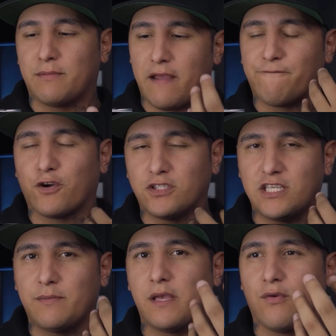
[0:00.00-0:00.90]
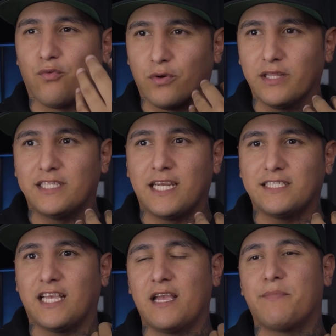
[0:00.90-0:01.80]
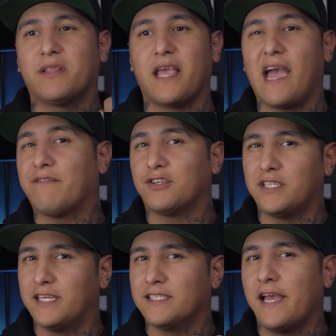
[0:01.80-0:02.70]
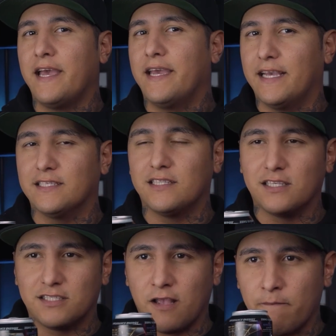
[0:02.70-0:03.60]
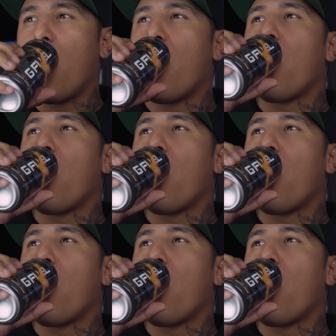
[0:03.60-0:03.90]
That first sip, it really tastes like it, but the aftertaste isn't the same.